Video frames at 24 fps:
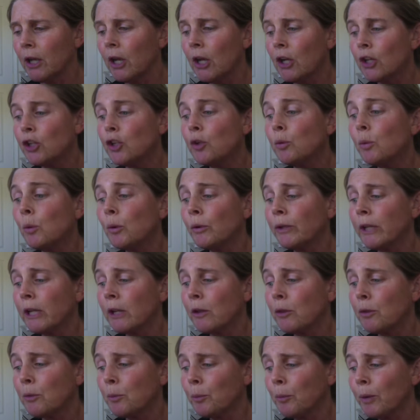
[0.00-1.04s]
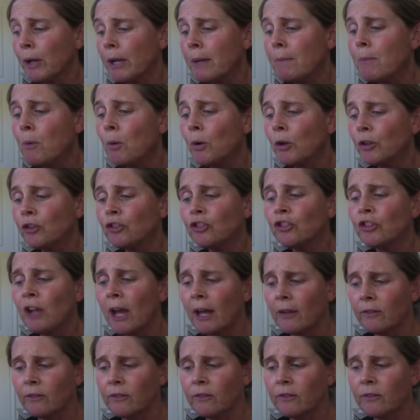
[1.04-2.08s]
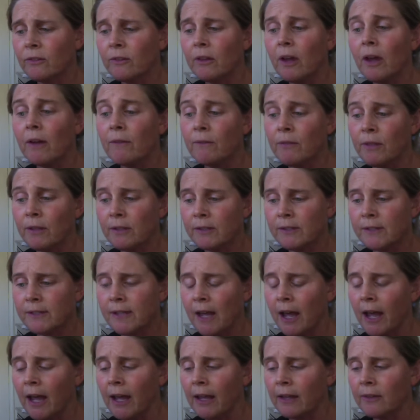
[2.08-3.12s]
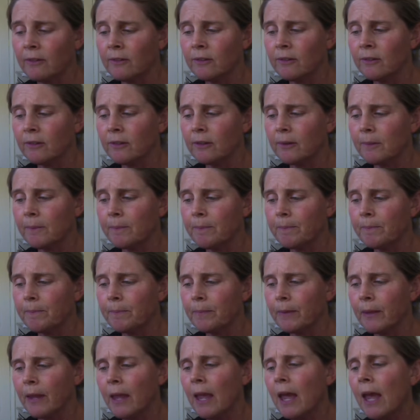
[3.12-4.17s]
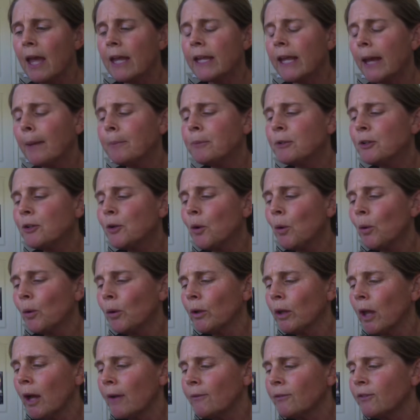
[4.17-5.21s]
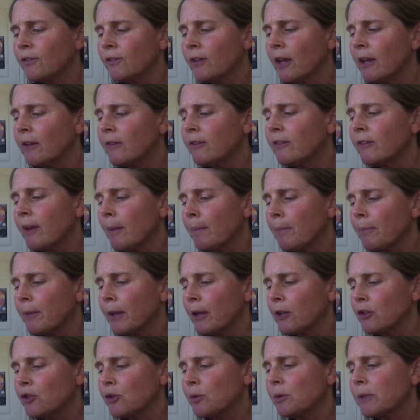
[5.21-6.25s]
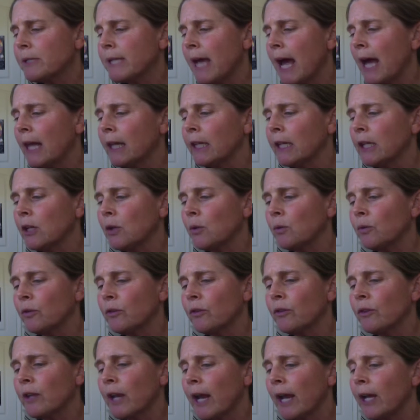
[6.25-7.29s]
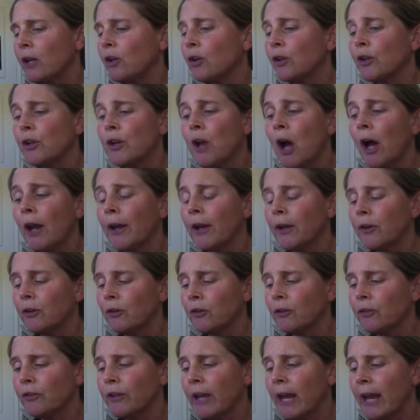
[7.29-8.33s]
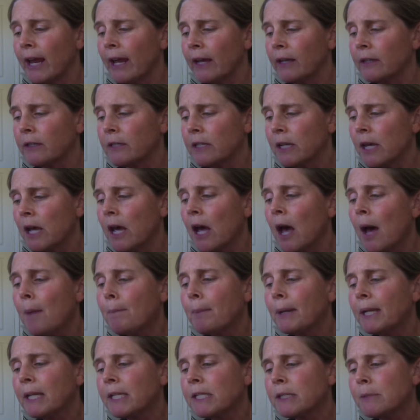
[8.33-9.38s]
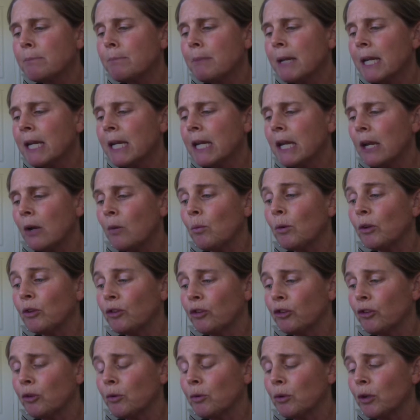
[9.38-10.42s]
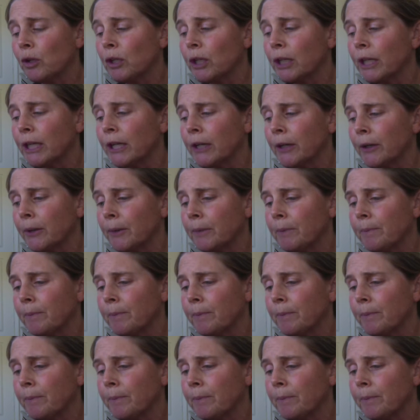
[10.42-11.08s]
You will need 3 more chests of this size." Captain Orlov said something to his Alouds that I could not understand, but its meaning was soon clear.